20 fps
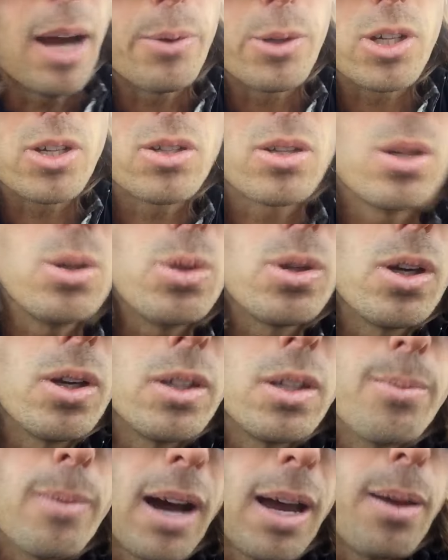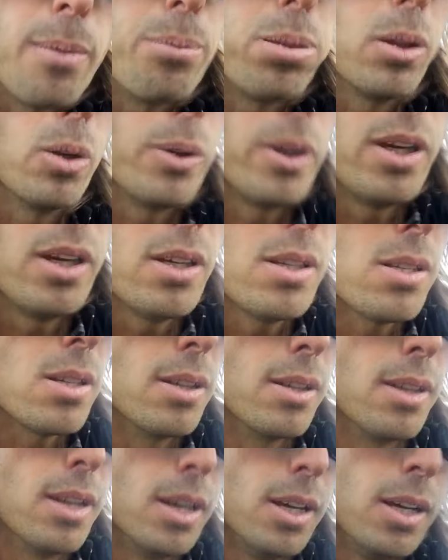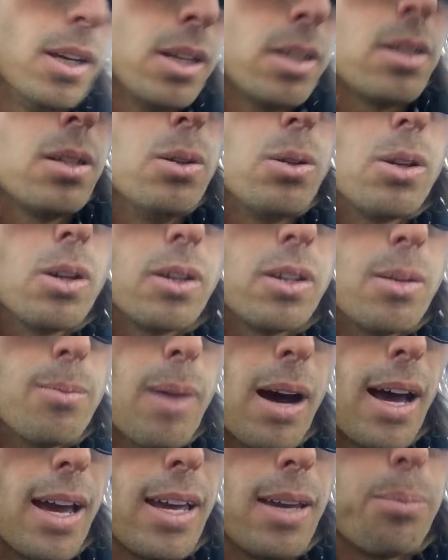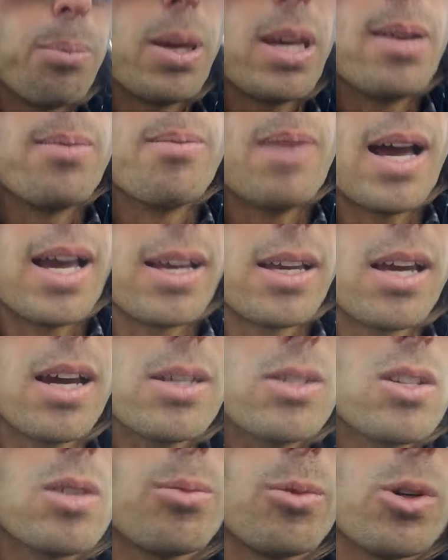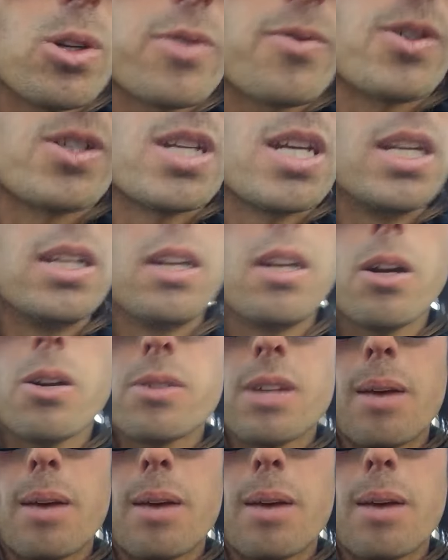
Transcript: was just too good to my employees and too good to my, my customers for 10 years.